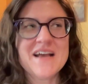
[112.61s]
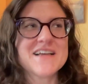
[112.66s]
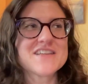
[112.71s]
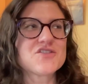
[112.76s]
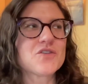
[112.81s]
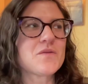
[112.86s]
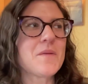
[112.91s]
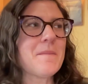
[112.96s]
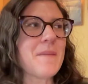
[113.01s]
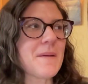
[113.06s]

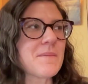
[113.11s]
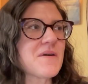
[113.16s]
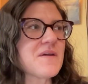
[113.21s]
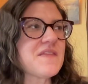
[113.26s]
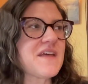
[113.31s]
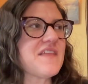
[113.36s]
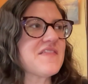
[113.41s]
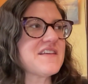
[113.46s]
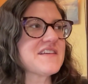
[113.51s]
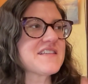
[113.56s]
So remember
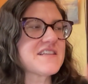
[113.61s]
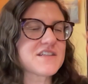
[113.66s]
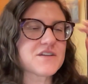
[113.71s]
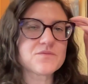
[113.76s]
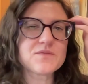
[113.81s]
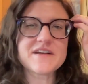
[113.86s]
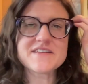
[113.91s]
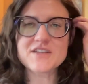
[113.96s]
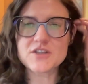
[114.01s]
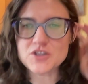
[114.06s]
that this is a
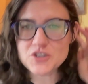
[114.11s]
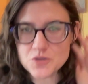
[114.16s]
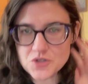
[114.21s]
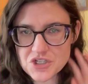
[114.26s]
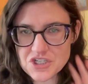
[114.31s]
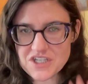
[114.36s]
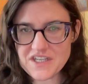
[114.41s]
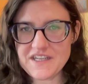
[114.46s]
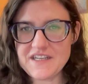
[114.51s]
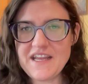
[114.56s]

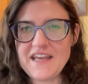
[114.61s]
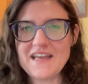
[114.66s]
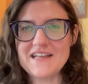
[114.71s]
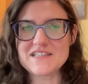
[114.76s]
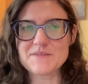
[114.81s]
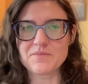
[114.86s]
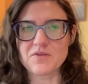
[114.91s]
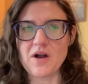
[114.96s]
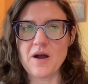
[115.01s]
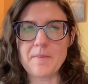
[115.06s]
resolution.
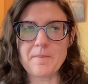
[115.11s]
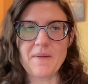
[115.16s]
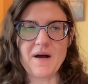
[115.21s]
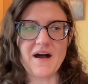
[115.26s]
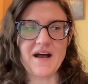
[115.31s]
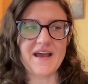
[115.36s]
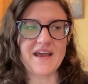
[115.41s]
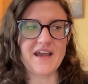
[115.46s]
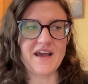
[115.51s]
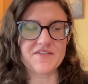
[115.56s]
It's brought
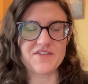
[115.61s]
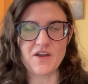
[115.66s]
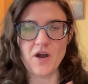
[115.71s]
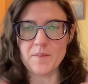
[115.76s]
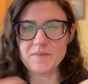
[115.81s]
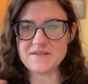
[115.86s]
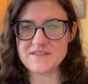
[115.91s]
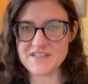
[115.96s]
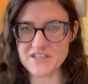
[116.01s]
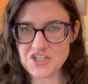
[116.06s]
by the
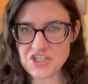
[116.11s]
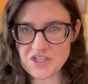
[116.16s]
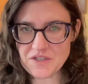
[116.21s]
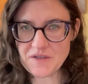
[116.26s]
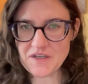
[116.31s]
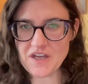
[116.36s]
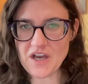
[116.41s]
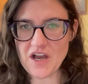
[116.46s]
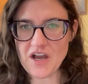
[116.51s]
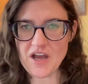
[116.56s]

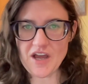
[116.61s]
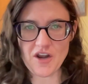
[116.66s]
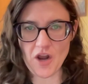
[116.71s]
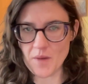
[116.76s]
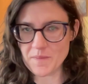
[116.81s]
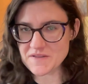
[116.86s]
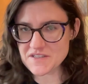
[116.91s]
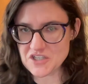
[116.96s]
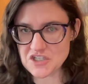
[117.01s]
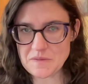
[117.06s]
opposition. An
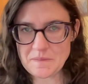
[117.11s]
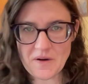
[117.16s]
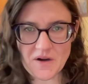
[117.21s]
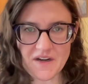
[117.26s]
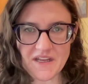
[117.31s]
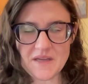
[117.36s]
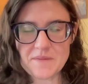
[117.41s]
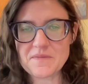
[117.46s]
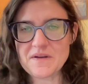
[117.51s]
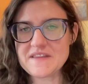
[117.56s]
opposition
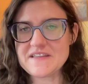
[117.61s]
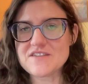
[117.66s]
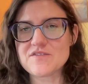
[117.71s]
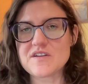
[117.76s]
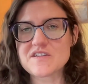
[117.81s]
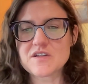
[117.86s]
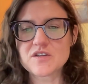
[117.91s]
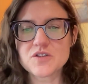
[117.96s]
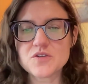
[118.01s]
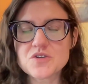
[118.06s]
party can bring these
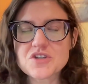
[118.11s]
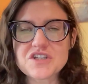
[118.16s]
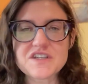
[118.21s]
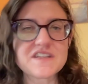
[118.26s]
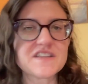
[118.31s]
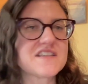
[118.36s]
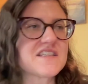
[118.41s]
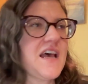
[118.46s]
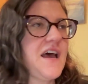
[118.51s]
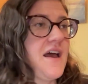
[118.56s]

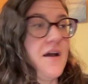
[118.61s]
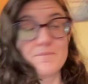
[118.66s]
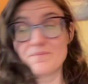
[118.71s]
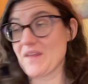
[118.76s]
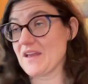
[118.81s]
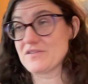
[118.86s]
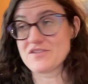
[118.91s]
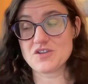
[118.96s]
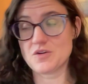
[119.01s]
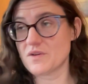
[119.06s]
resolutions.
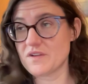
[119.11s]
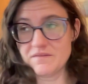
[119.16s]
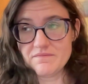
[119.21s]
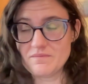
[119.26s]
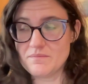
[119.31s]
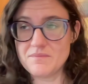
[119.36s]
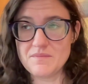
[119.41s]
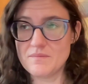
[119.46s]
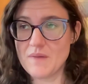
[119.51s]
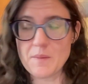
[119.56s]
So
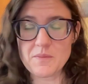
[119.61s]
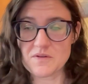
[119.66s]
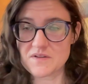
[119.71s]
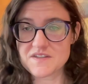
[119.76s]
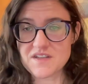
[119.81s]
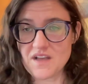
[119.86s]
can members